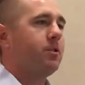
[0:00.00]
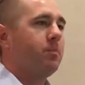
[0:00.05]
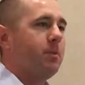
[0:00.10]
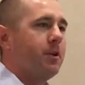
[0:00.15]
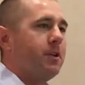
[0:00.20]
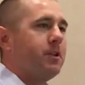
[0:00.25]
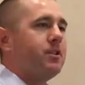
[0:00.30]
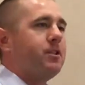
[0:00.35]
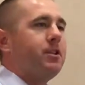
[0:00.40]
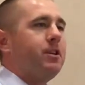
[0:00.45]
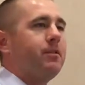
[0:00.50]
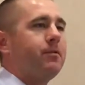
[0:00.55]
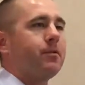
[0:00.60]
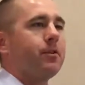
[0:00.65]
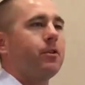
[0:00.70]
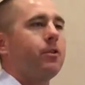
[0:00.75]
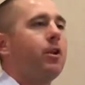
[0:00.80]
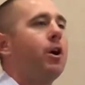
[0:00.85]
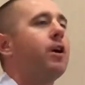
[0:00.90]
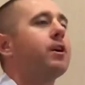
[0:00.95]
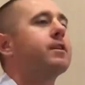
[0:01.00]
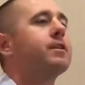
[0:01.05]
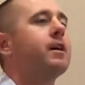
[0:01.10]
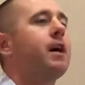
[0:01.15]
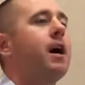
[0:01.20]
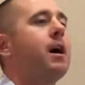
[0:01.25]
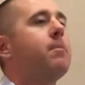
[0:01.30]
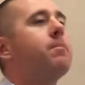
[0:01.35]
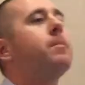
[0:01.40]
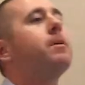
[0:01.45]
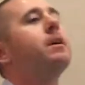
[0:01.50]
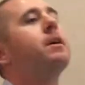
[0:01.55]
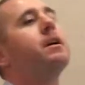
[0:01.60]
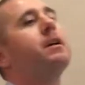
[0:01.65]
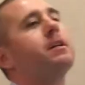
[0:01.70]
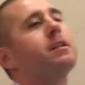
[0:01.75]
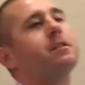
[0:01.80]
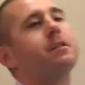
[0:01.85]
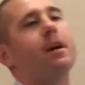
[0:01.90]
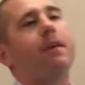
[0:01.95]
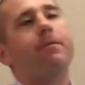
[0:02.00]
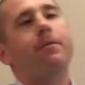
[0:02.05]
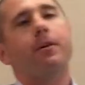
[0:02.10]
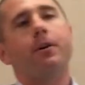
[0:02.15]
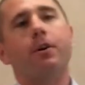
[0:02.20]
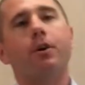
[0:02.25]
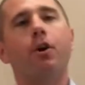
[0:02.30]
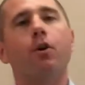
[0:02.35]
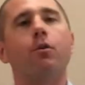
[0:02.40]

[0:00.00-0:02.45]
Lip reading: you've been to sea for a long time, it's time for you to